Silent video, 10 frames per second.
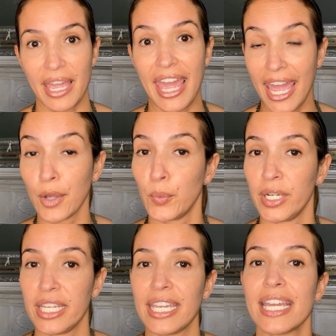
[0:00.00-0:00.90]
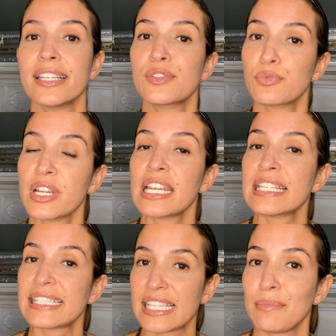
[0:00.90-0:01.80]
equity is really
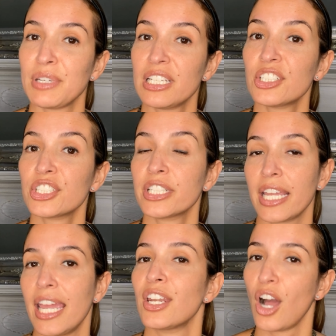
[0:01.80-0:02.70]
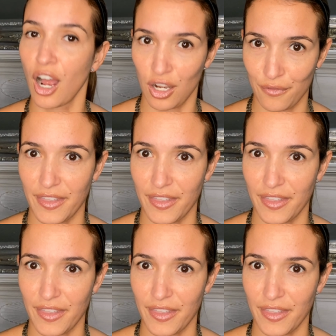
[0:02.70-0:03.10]
similar in all of them.